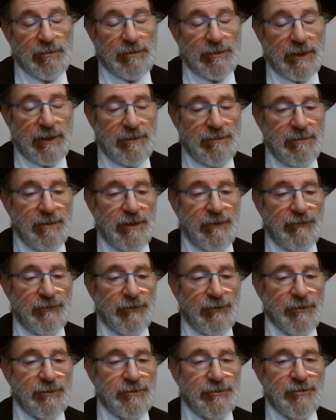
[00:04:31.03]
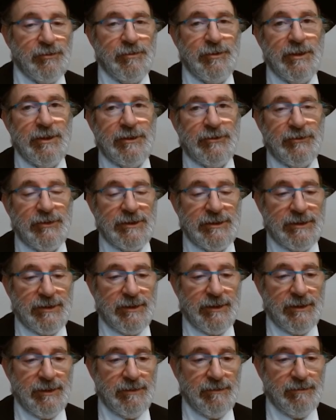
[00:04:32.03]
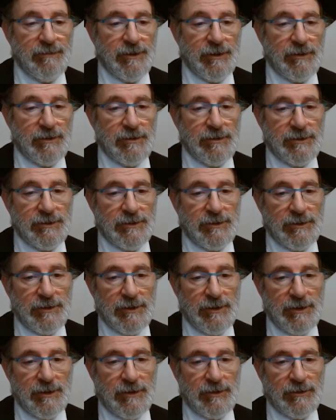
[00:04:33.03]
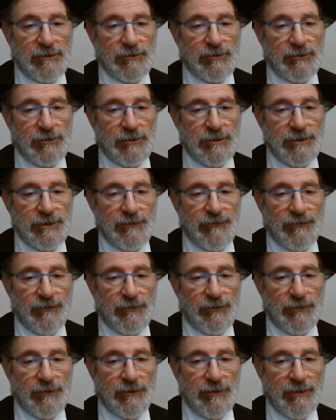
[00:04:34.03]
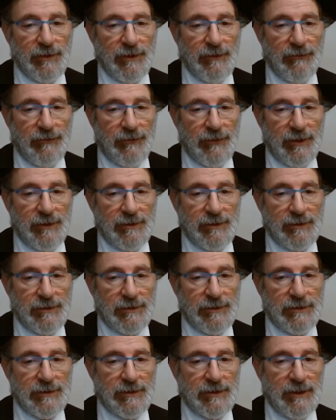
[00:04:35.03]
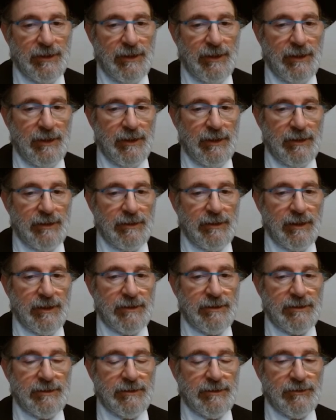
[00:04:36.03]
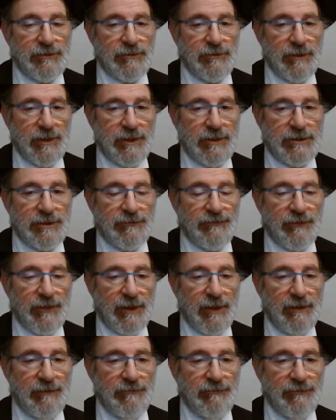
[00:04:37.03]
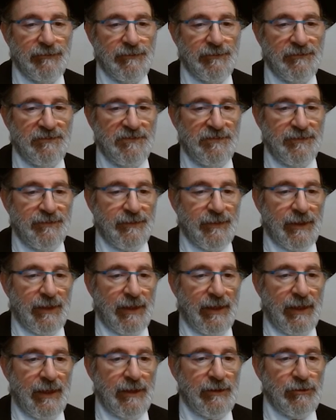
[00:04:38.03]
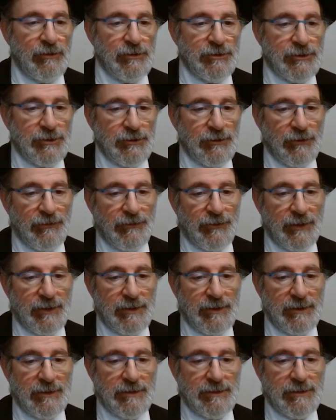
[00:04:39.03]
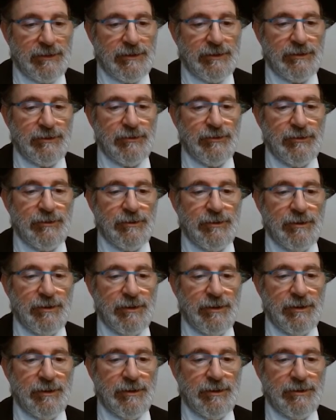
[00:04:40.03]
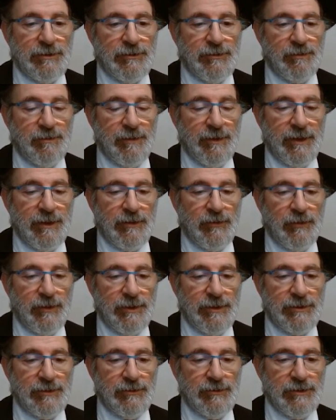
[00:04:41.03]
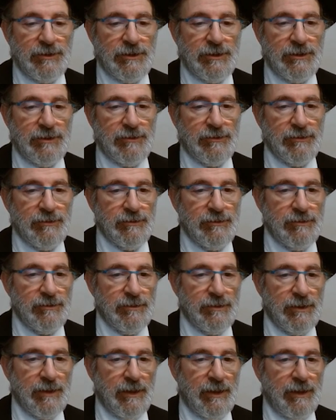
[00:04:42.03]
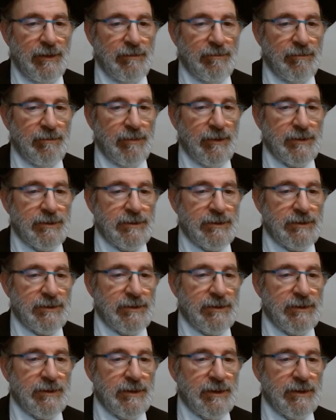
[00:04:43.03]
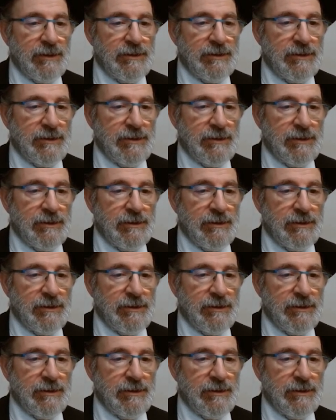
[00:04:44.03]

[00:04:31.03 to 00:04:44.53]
can be thought to be interesting because it controls e4 and threatens knight to h5, and also threatens to play queen to d2, but knight